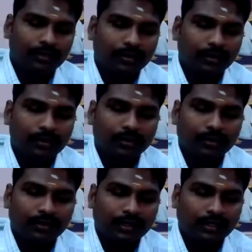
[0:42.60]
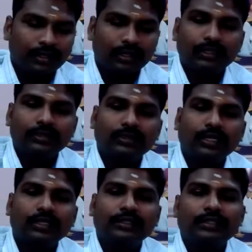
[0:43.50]
spiritual chakras,
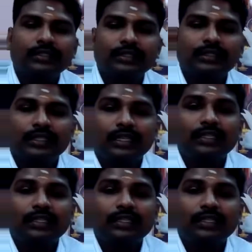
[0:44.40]
chances is that,